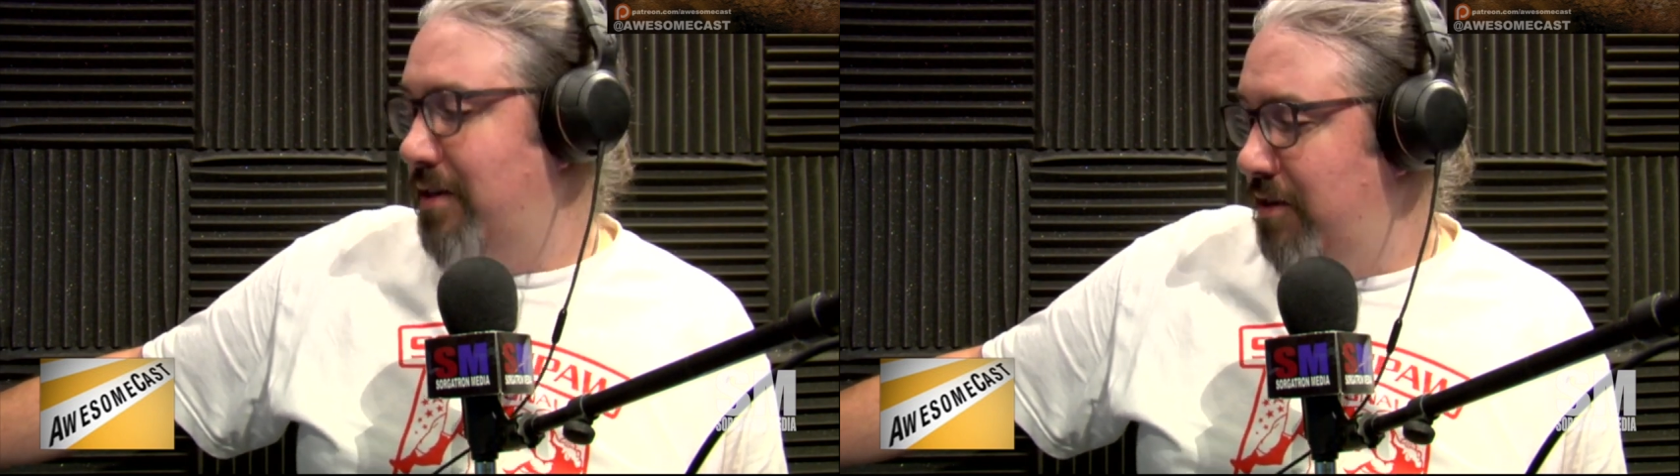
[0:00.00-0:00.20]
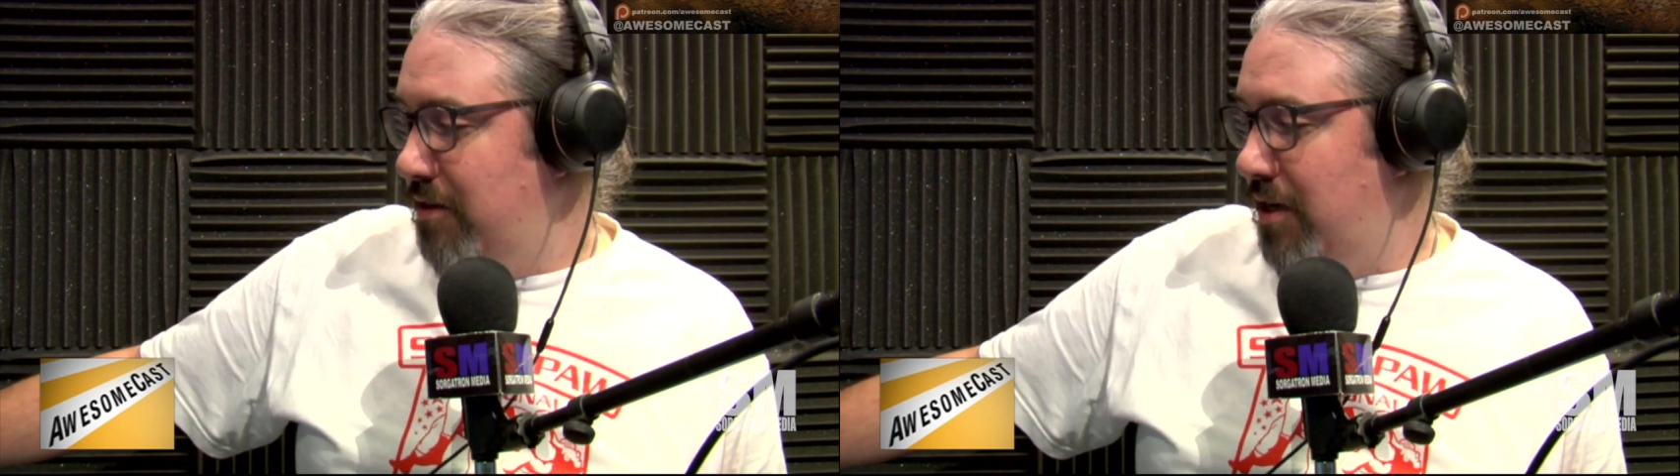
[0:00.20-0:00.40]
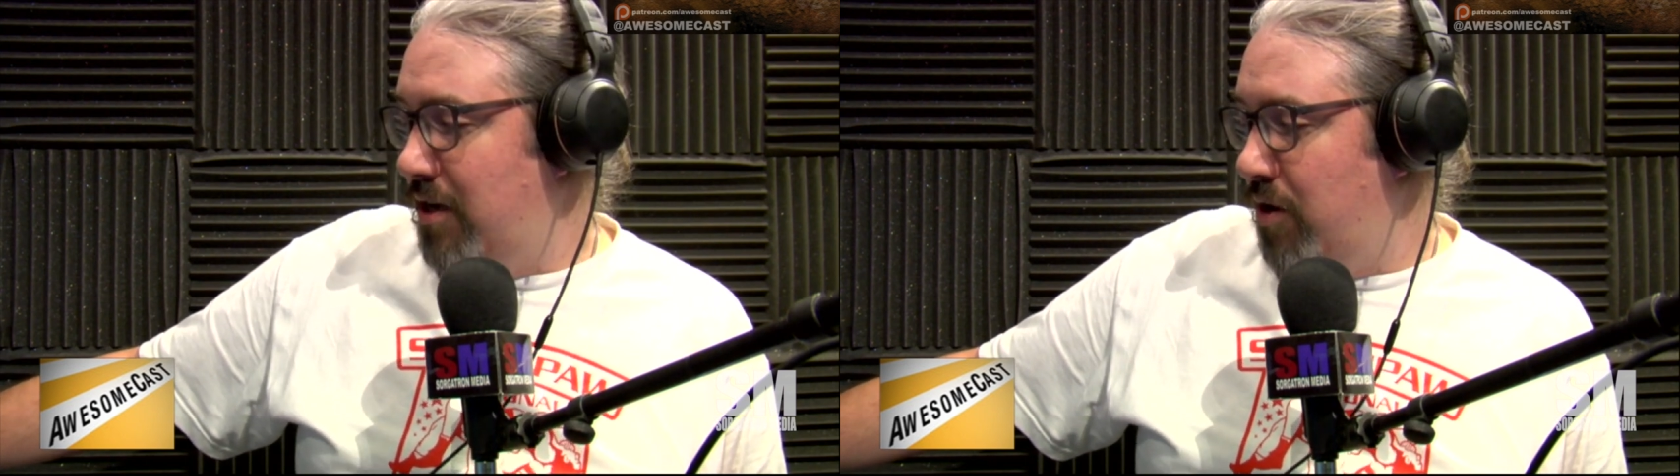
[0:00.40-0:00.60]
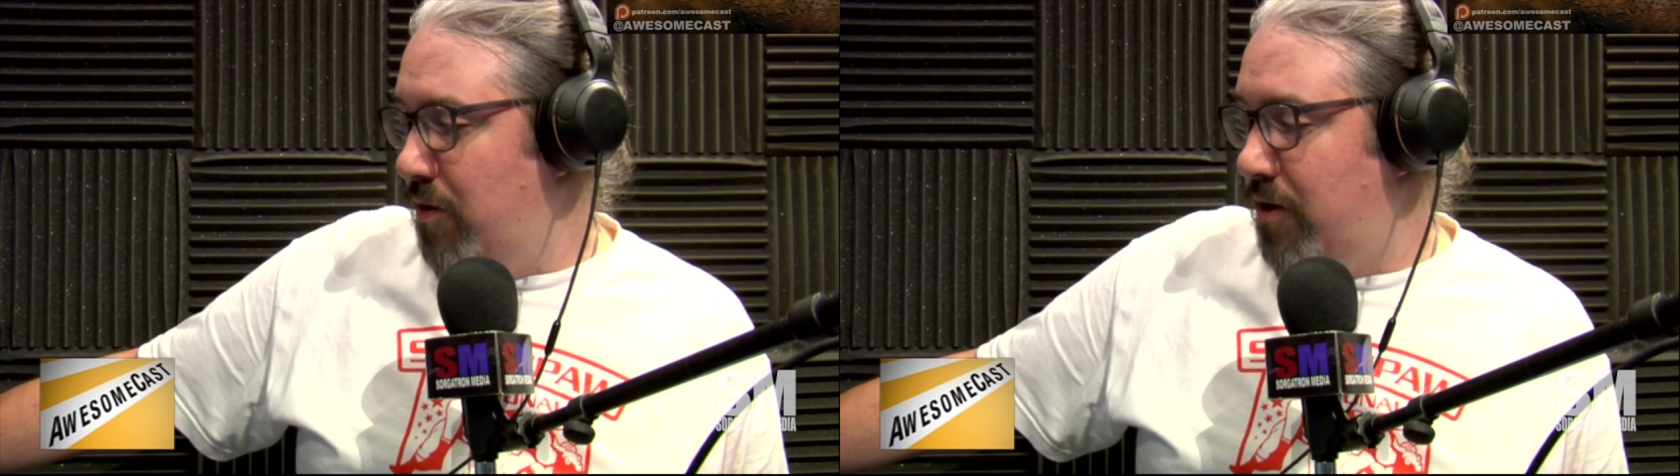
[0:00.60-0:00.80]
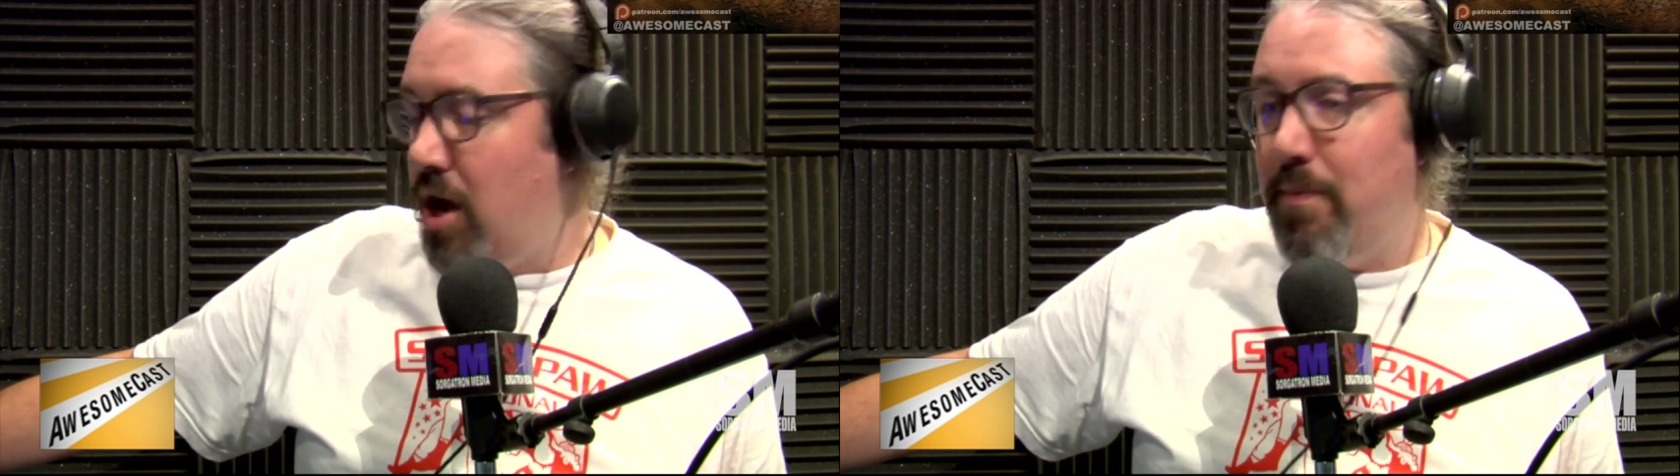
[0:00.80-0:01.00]
you know,
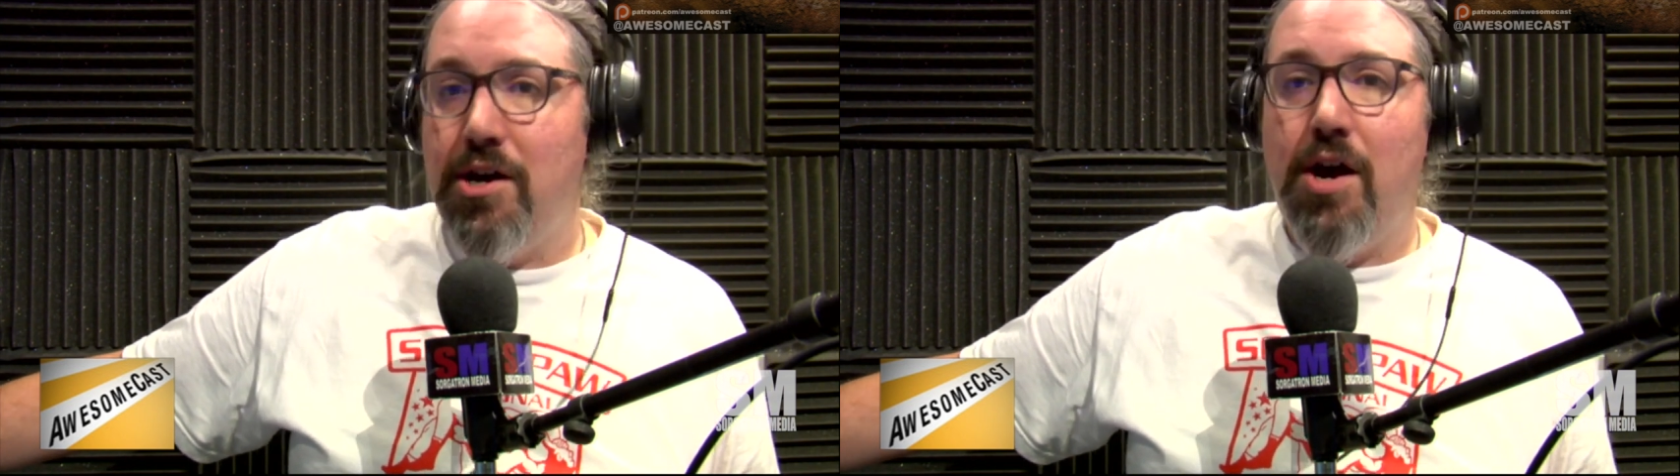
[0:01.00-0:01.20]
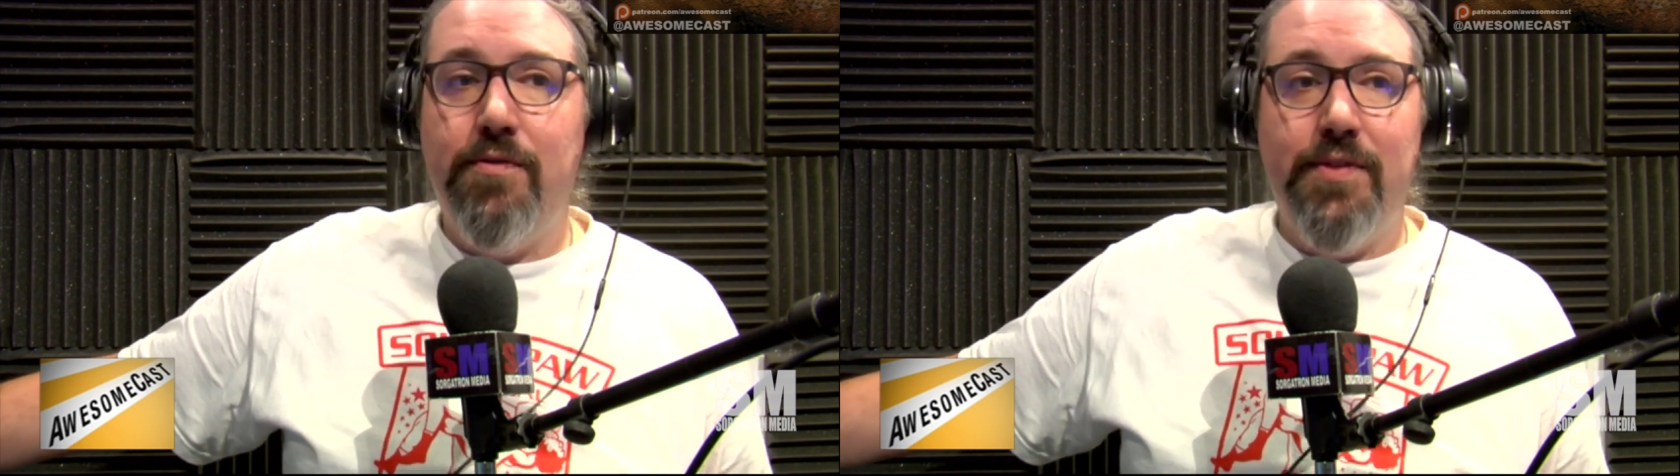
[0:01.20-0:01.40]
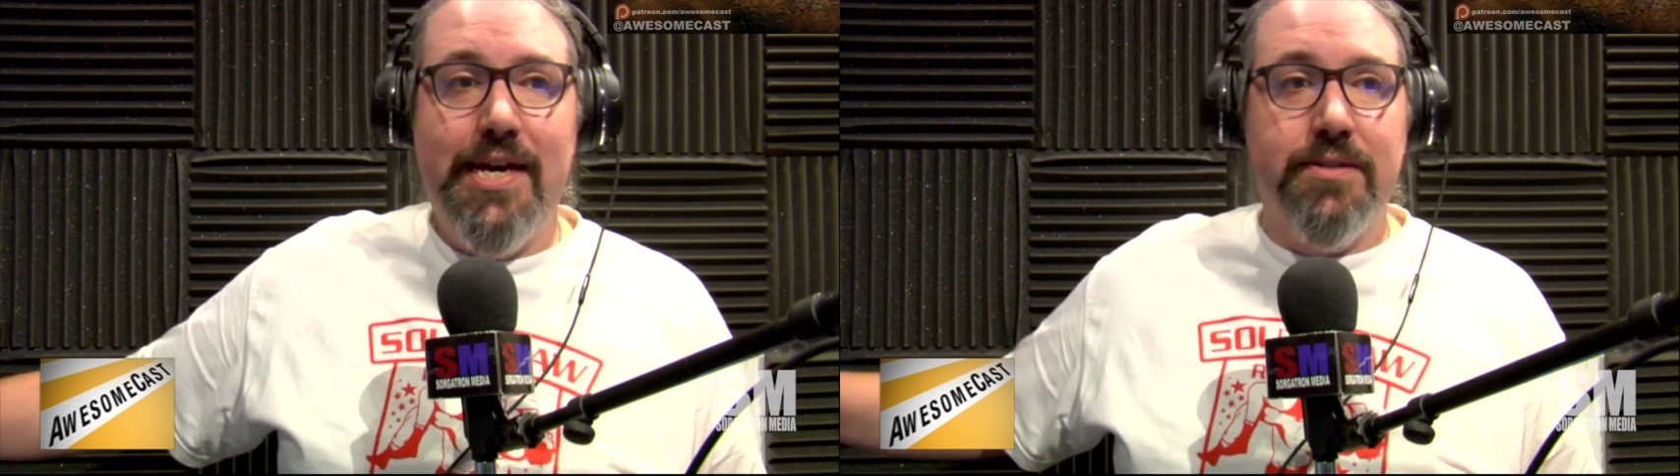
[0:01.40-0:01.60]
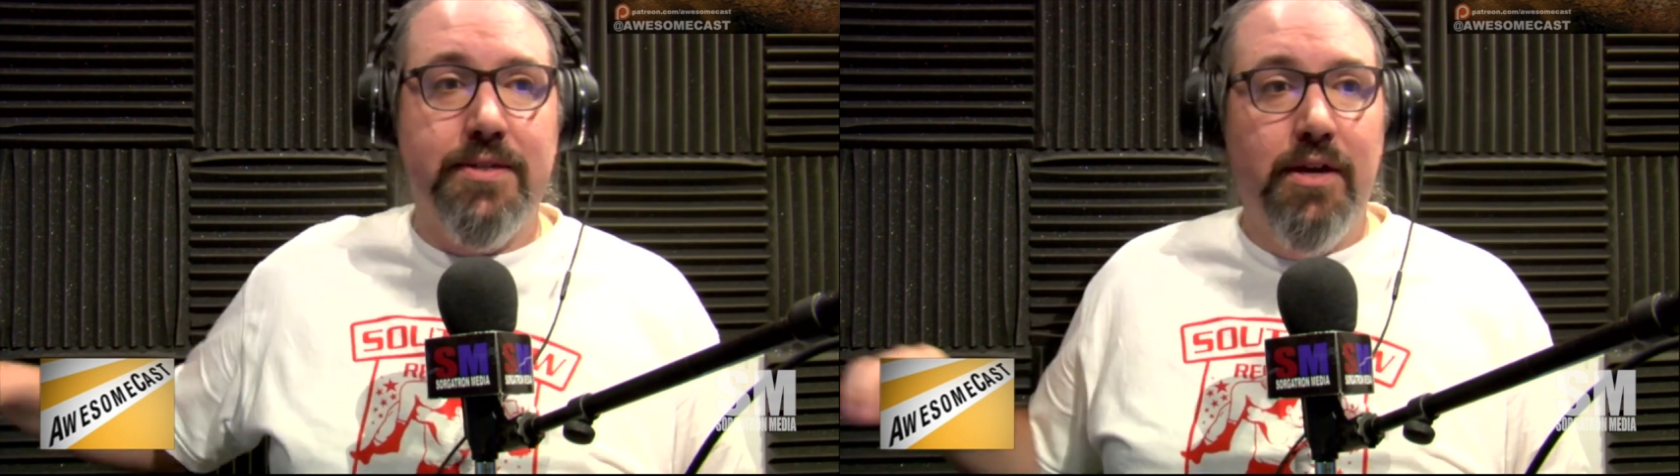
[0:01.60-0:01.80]
coming off of this.